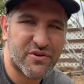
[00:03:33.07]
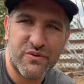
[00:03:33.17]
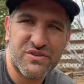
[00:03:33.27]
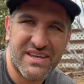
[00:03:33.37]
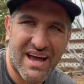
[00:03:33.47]

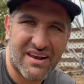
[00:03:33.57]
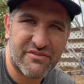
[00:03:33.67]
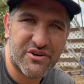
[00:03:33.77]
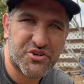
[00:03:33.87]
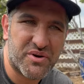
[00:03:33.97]
oozing out of
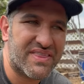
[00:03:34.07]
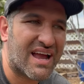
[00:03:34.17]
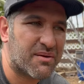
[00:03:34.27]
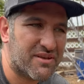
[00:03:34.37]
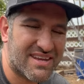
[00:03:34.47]
your tree.
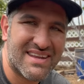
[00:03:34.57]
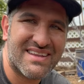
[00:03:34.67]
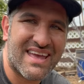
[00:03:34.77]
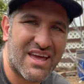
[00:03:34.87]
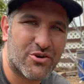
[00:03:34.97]
That can be an
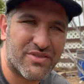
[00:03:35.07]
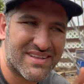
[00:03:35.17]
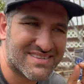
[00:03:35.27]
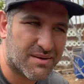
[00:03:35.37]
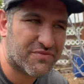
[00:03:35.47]
indicator
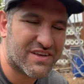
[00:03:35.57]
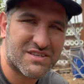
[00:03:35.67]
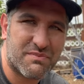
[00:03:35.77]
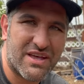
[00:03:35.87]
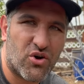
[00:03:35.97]
that something
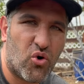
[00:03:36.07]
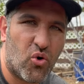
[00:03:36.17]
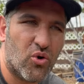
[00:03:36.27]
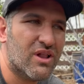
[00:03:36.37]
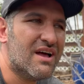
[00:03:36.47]
has made a
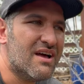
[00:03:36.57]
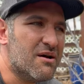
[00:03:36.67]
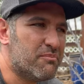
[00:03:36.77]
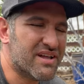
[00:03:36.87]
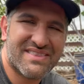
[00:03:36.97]
hole,
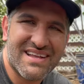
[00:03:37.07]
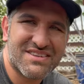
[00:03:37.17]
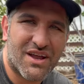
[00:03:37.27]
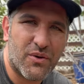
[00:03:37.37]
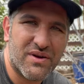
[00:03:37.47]
but that's
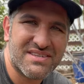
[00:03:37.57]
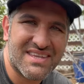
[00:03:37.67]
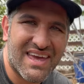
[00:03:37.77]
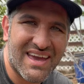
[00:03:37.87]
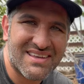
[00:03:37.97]
not always the
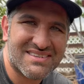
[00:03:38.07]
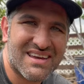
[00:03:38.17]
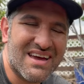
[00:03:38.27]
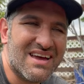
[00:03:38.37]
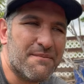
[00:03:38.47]
case.
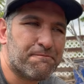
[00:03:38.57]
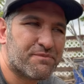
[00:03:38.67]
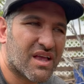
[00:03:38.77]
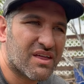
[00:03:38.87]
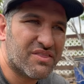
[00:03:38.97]

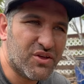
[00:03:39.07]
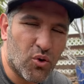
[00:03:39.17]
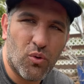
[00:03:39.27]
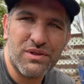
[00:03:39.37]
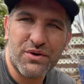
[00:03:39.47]
The
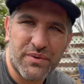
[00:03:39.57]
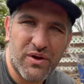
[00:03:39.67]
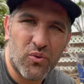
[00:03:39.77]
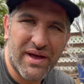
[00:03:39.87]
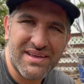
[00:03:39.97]
only
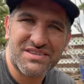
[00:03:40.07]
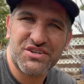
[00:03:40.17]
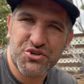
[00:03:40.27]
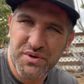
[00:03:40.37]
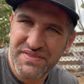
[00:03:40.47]
real ways
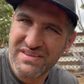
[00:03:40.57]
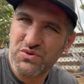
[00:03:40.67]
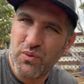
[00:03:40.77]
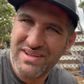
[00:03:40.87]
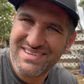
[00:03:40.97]
to treat this
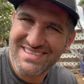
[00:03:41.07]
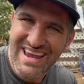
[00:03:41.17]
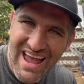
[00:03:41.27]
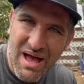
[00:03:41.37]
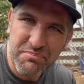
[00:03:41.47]
once it's
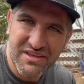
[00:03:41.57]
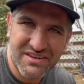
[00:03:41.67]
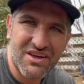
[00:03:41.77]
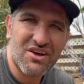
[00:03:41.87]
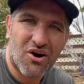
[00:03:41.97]

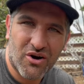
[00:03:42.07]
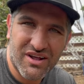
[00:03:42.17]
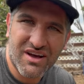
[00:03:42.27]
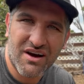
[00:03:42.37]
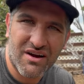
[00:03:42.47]
happened are to
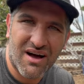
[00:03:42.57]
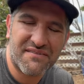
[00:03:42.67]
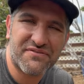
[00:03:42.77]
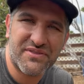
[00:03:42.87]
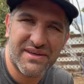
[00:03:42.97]
cut
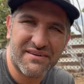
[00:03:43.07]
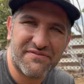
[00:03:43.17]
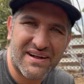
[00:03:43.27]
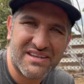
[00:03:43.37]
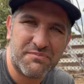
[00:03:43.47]
off the
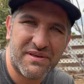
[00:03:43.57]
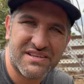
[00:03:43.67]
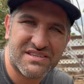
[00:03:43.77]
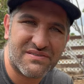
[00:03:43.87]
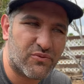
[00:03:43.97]
affected
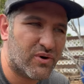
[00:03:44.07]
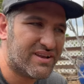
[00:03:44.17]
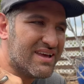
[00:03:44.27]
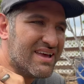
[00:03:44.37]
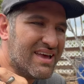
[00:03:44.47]
pieces of
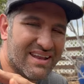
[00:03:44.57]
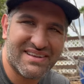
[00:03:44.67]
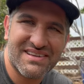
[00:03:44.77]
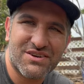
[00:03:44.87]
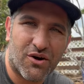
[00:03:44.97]
wood and
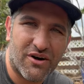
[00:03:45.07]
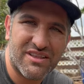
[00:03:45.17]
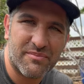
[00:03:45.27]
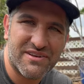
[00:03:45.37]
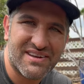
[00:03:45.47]
discard
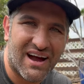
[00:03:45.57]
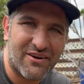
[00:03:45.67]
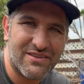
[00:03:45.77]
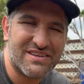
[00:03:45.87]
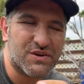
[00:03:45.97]
them
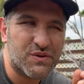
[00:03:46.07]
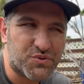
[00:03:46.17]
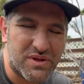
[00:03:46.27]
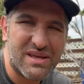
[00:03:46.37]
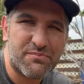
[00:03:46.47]
entirely. So it's
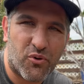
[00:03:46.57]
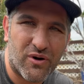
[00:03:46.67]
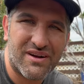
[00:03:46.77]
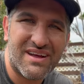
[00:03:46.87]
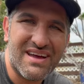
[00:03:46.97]
really
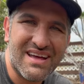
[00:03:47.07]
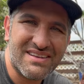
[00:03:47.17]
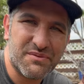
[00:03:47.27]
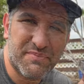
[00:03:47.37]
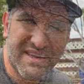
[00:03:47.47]
important to be